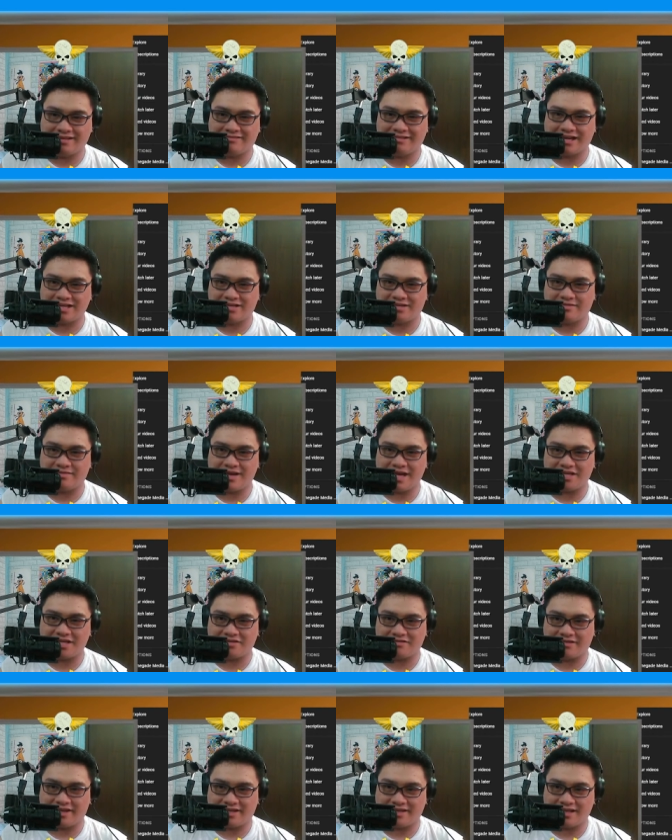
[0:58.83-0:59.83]
Russian Badger
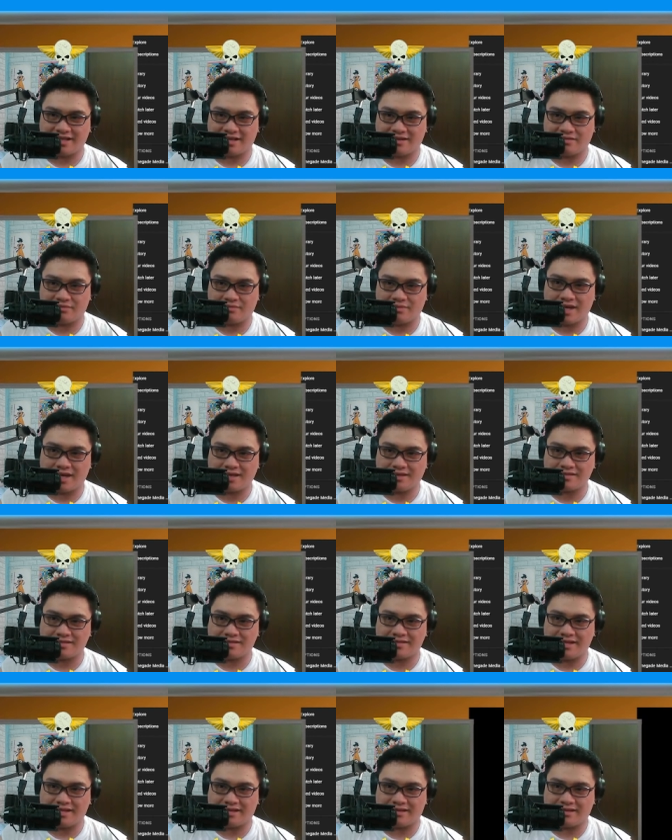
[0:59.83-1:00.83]
right now. But
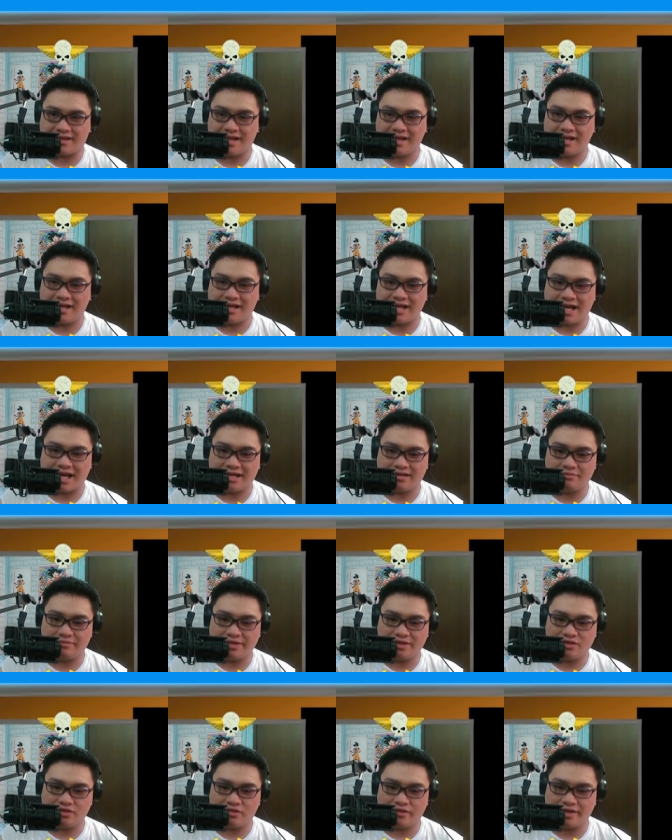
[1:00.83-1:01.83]
still, I'll be
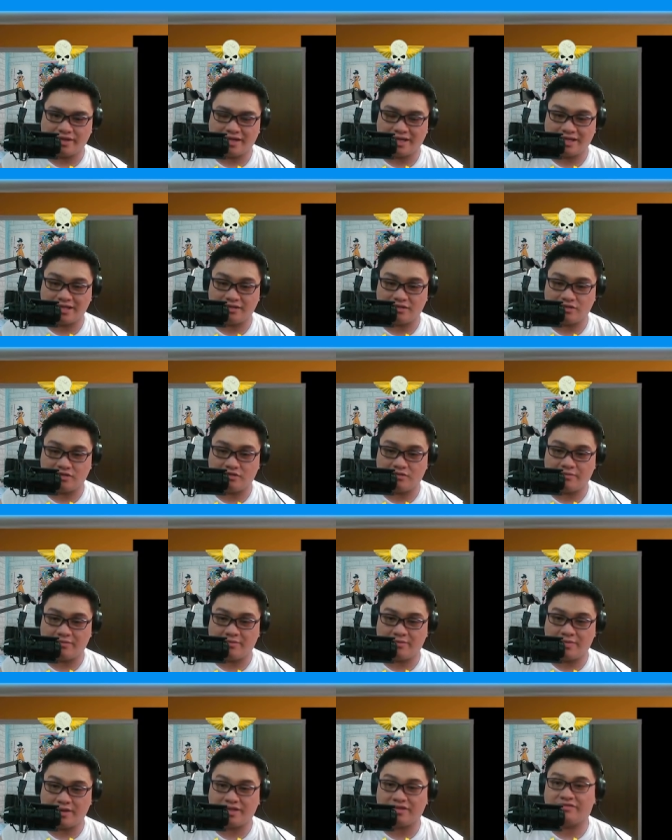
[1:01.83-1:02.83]
doing a little
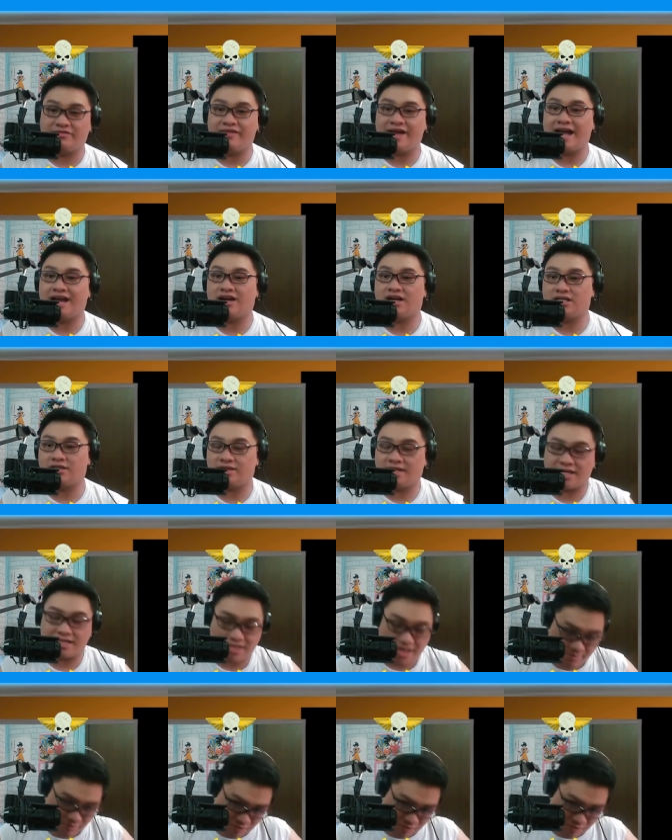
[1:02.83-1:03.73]
bit of Vanoss because I